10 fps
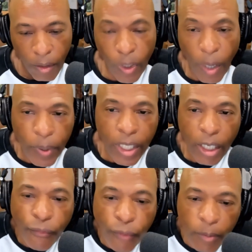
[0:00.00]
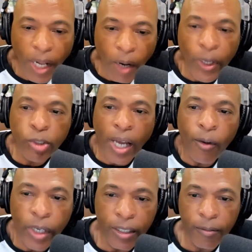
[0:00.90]
We are play football, we are trying
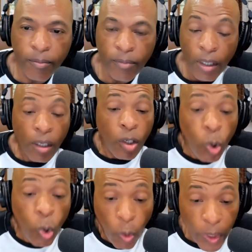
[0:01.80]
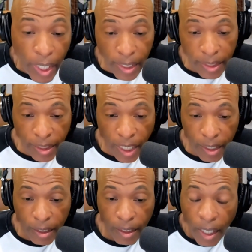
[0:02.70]
to win. Lowe, we
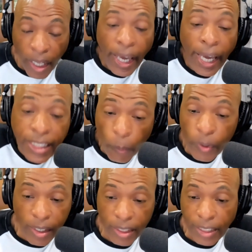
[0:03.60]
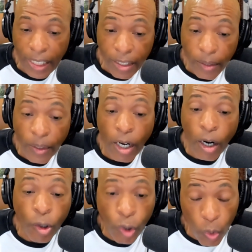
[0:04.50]
understand. Hector, we understand. They are
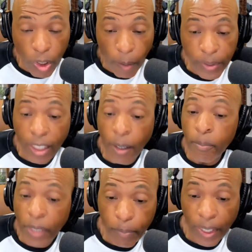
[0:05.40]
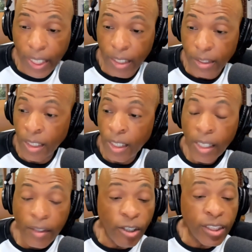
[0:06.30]
grown-ups. They are big players.
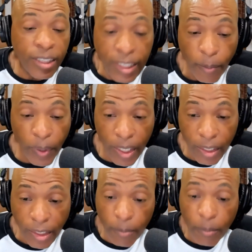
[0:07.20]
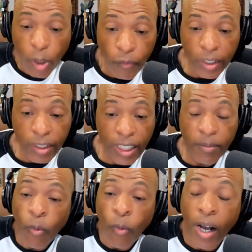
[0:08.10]
They are senior players. They love the team.
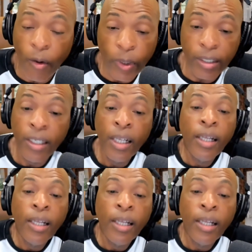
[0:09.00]
They want to win.